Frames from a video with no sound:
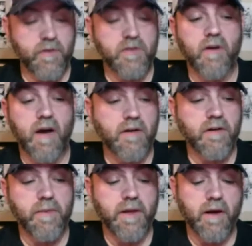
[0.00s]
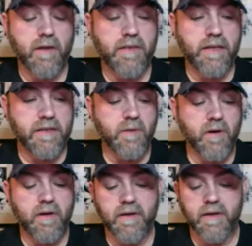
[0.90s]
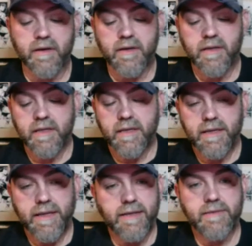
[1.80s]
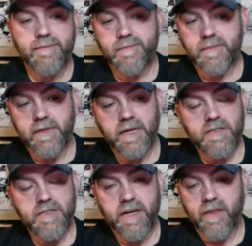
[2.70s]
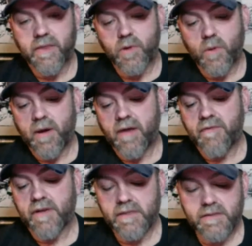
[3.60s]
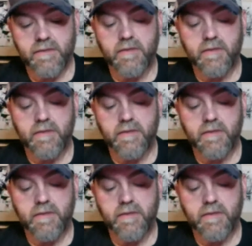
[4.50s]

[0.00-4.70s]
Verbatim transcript: first of all, honored to be on. Thanks, Mark. Uh, guys, check out the Monroe Pop Fest.